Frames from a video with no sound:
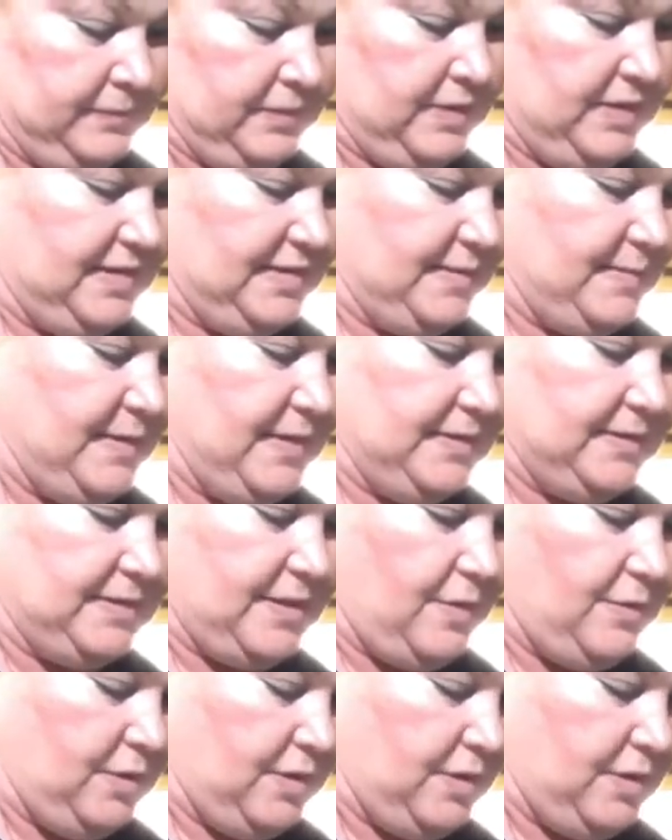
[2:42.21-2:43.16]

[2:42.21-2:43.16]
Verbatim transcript: This smells so